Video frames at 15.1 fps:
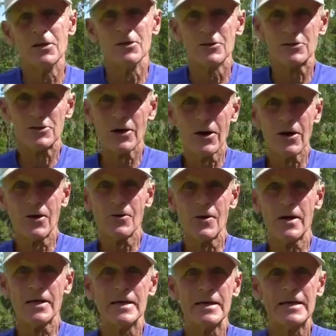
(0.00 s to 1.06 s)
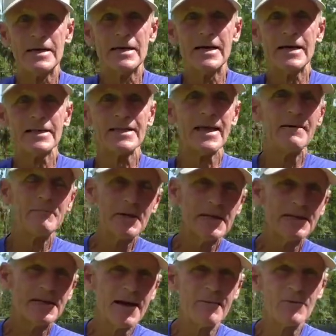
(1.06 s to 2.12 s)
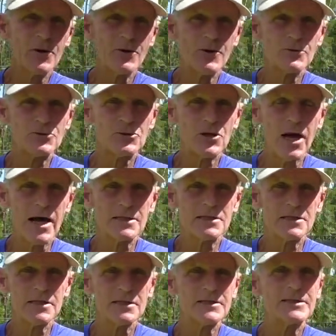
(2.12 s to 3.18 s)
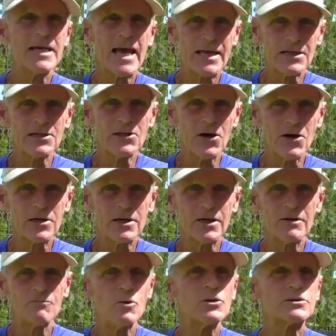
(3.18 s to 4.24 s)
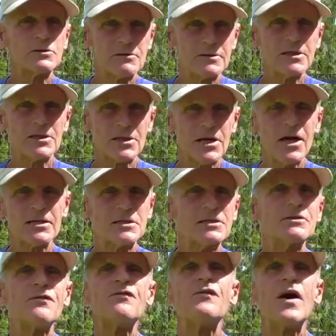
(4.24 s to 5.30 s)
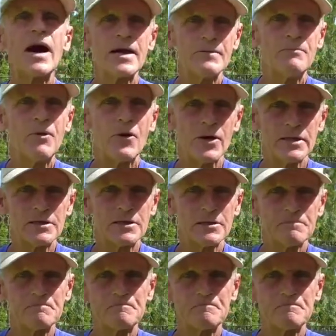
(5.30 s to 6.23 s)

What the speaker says: So let me demo those shots and take a look and we'll discuss the fine points.